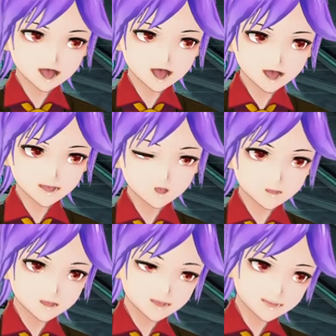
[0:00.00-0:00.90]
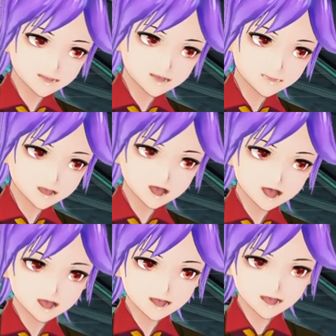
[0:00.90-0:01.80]
So for the east part
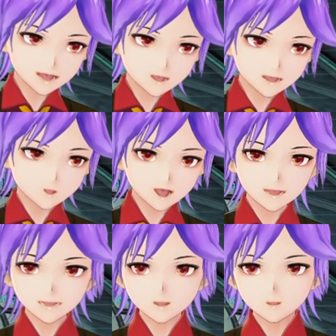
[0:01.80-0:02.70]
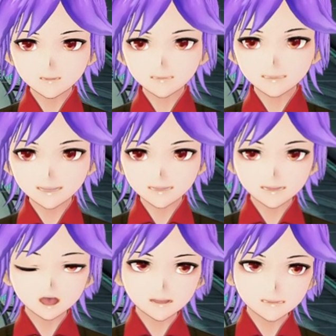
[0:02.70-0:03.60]
right here, you've got two sets of
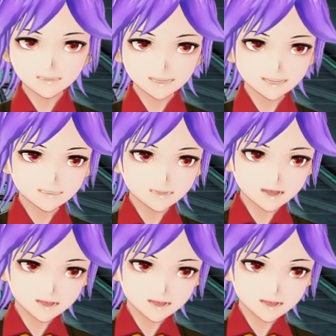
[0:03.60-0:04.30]
uh, Signo